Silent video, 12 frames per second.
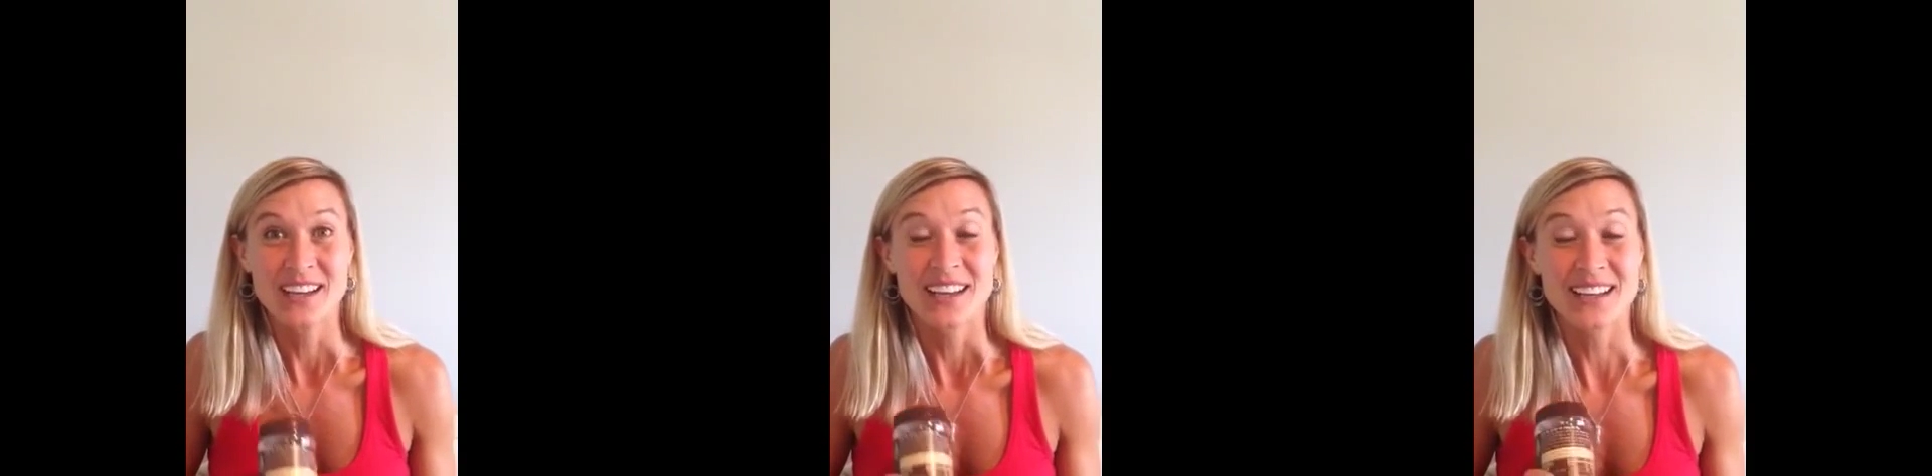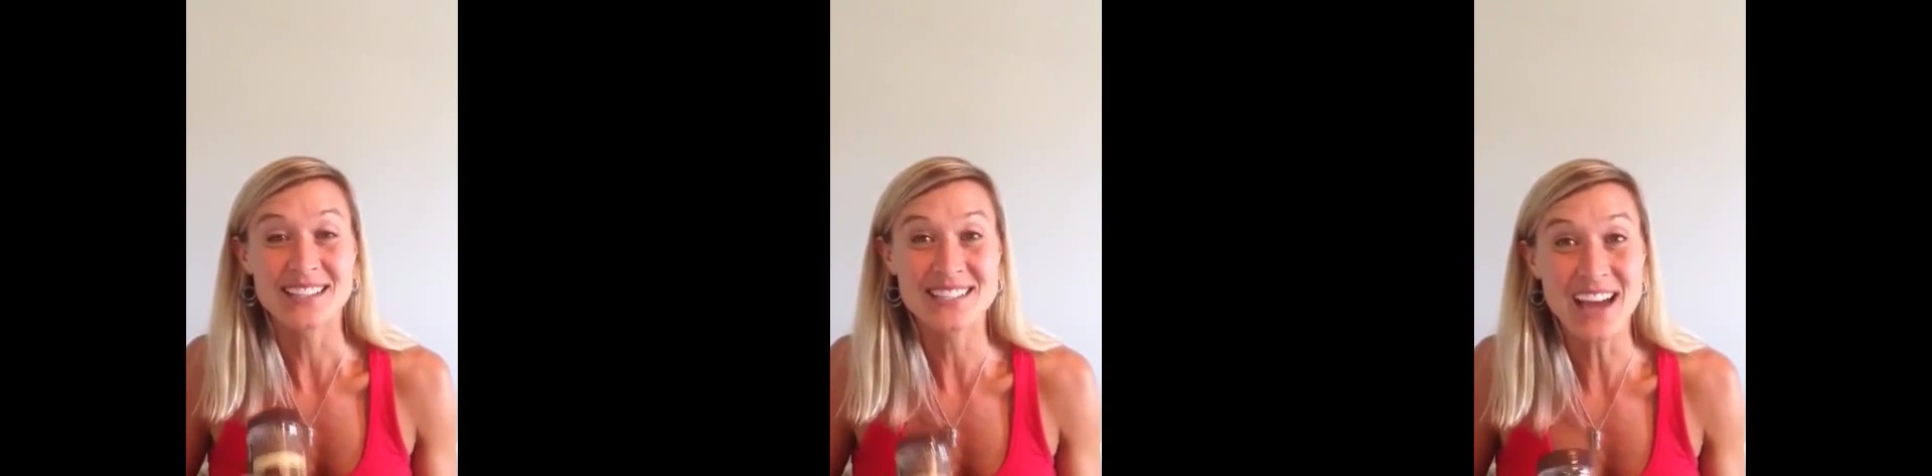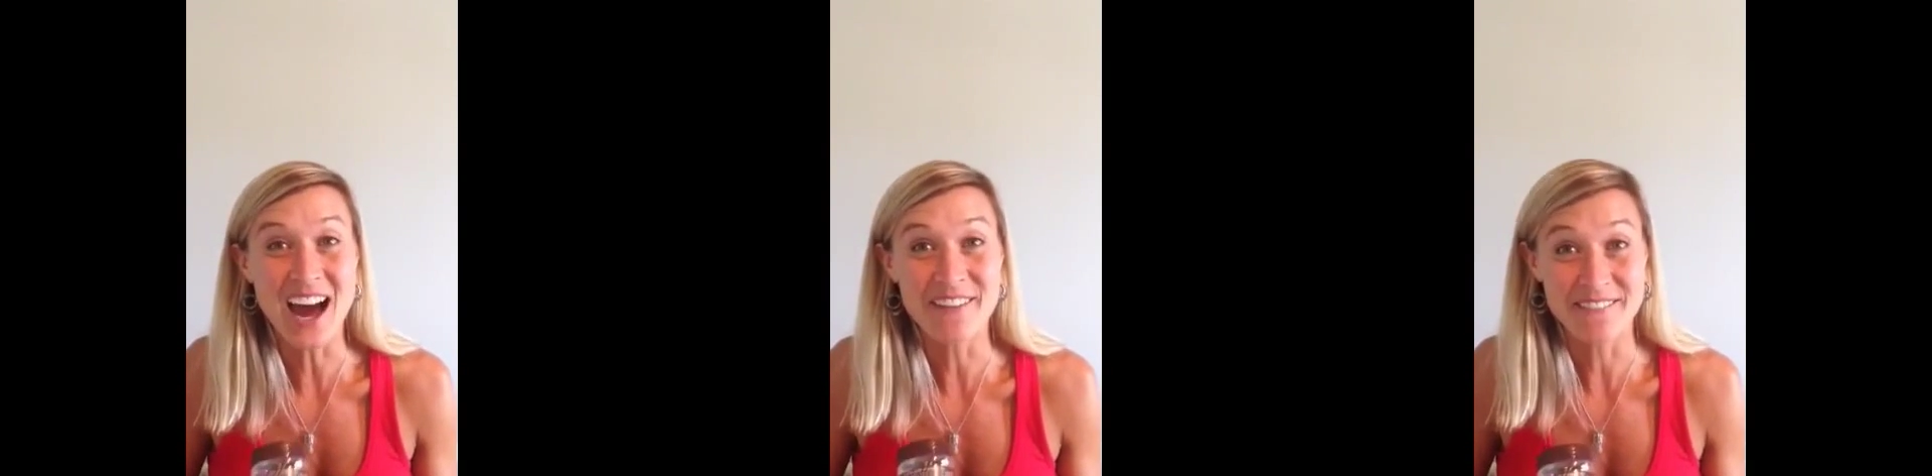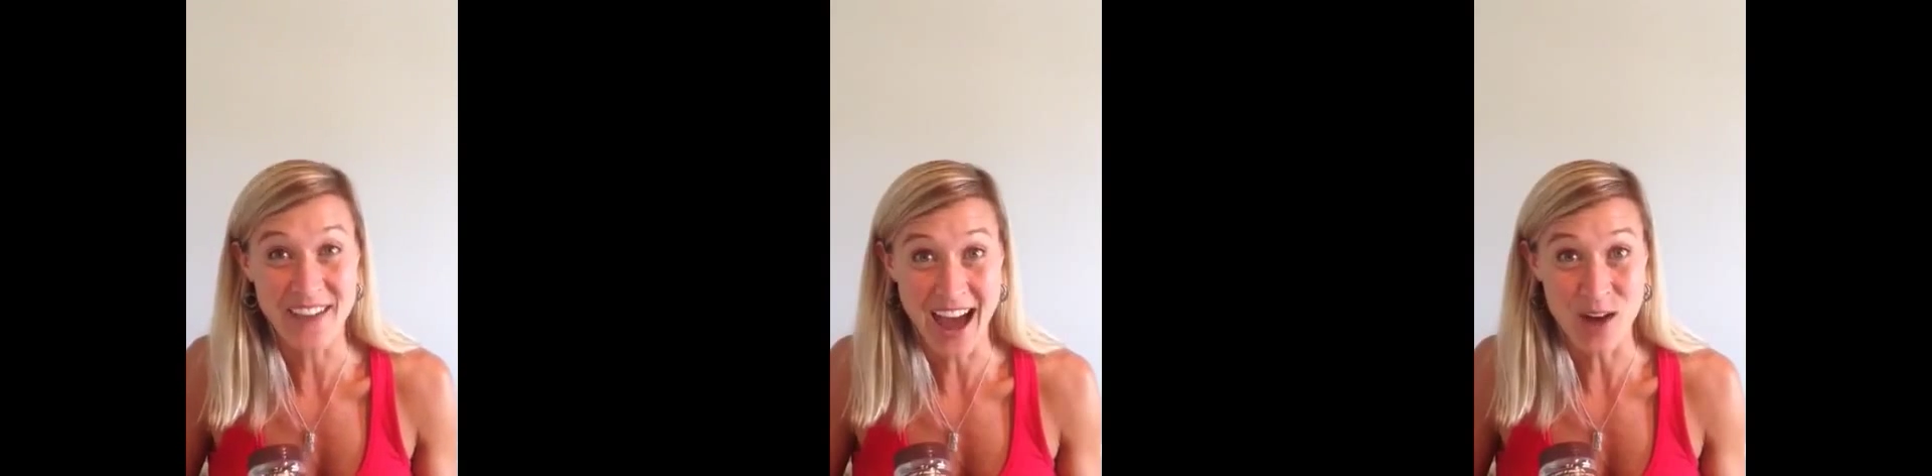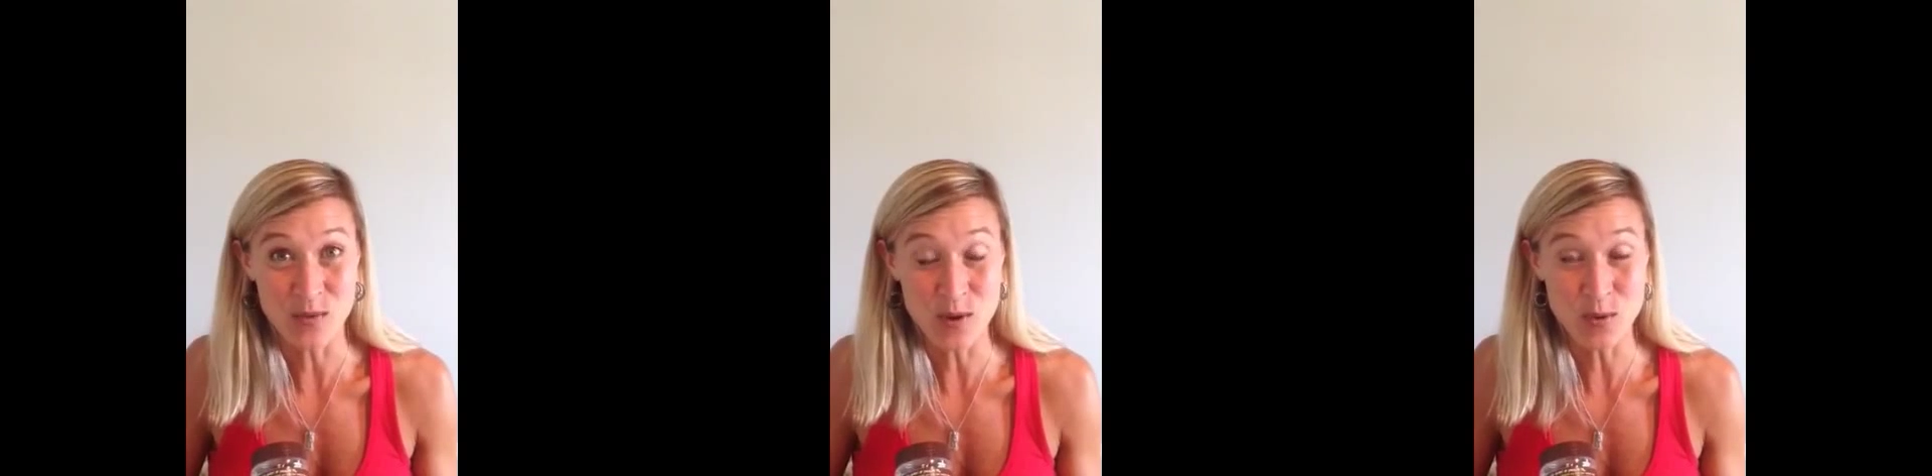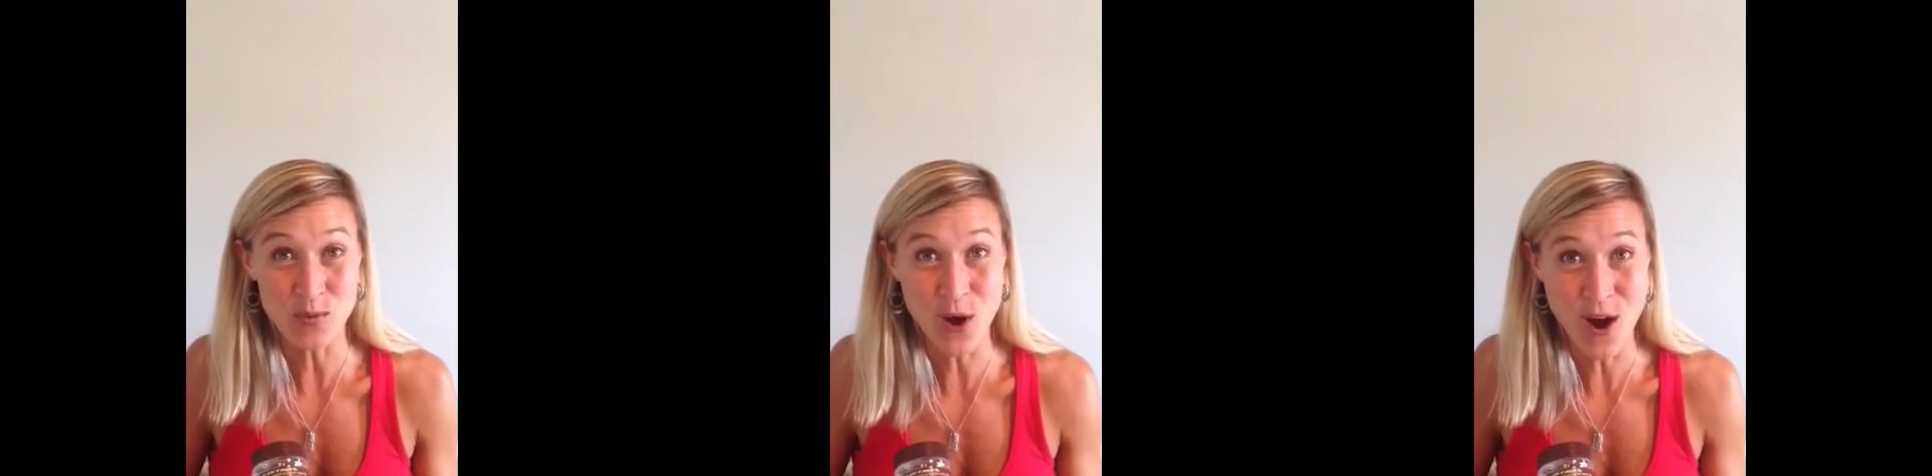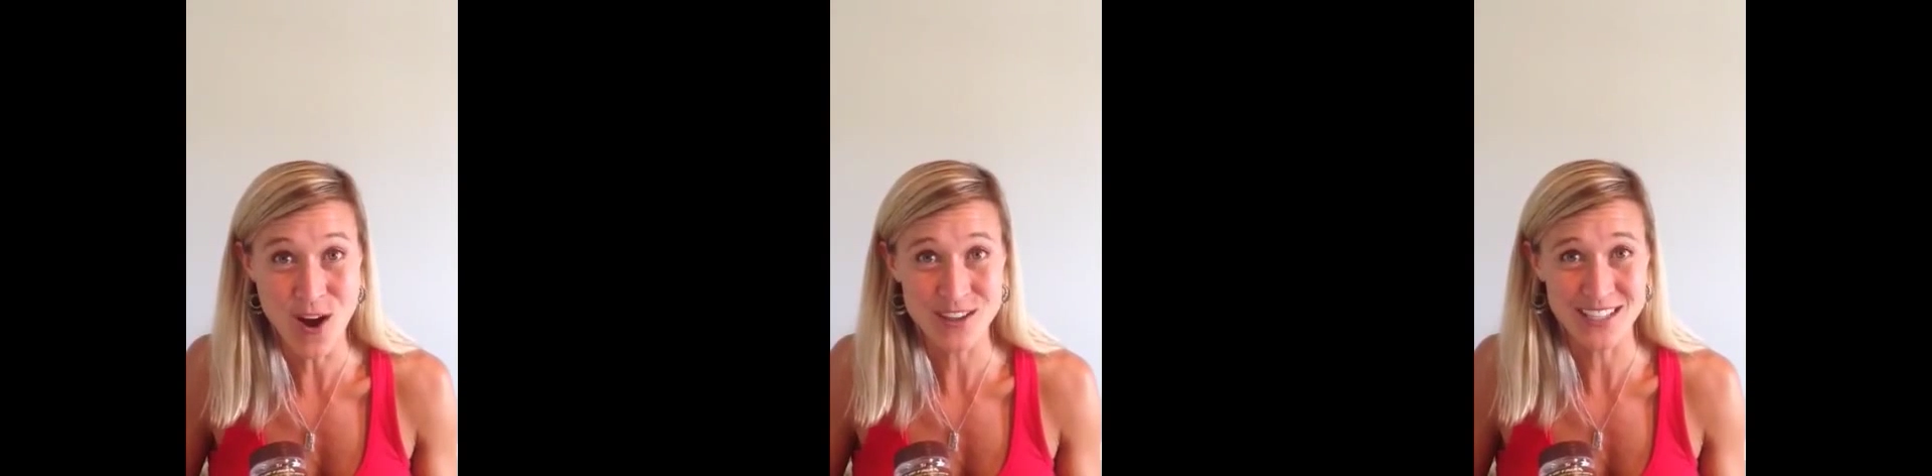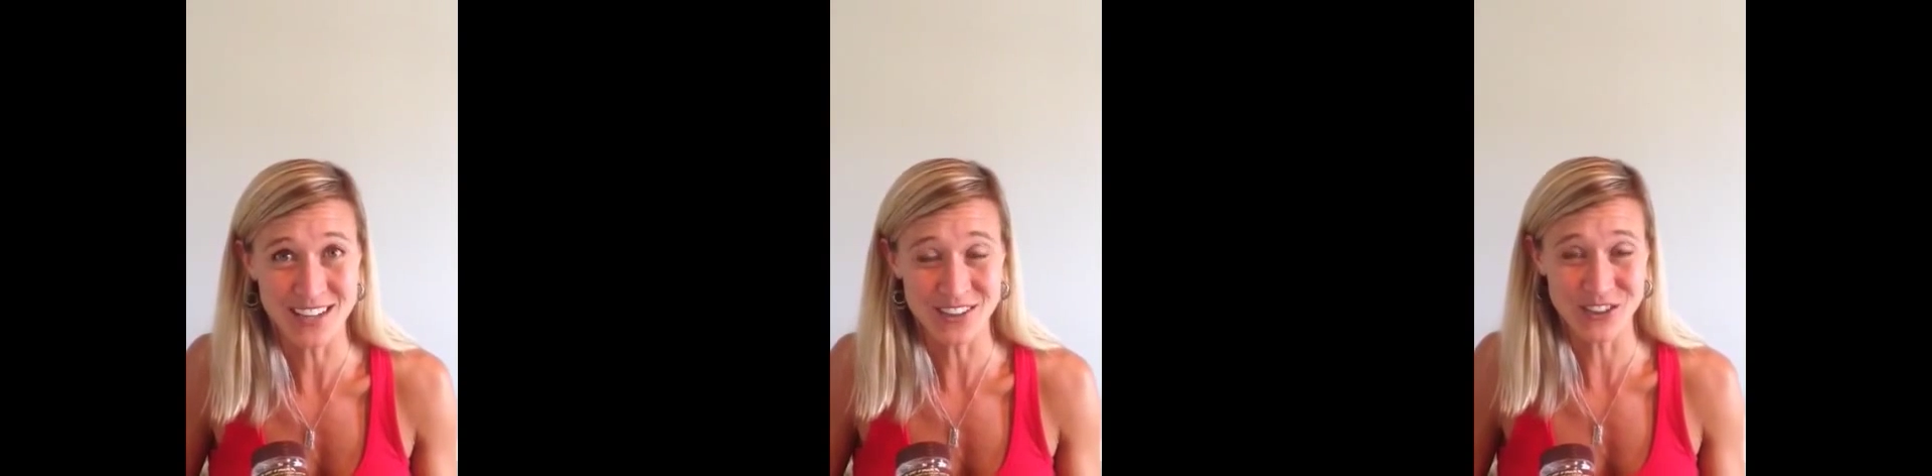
It's not fat. We were wrong telling you